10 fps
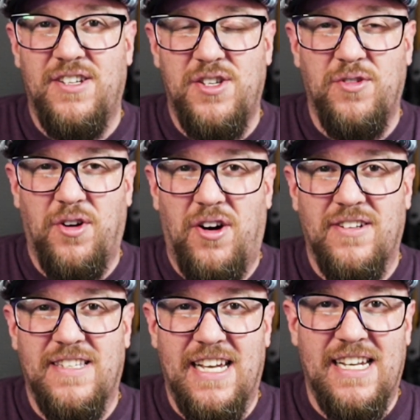2
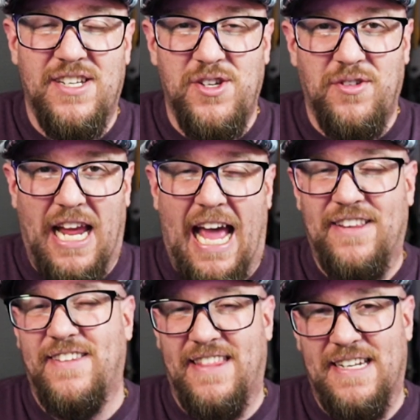dogs and 2
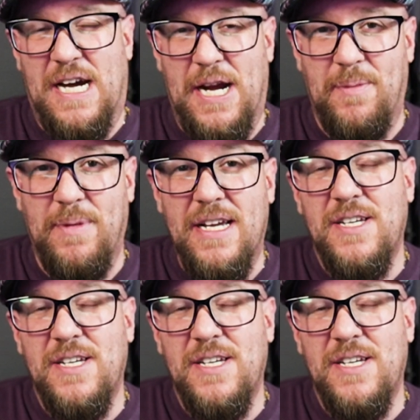cats at the time.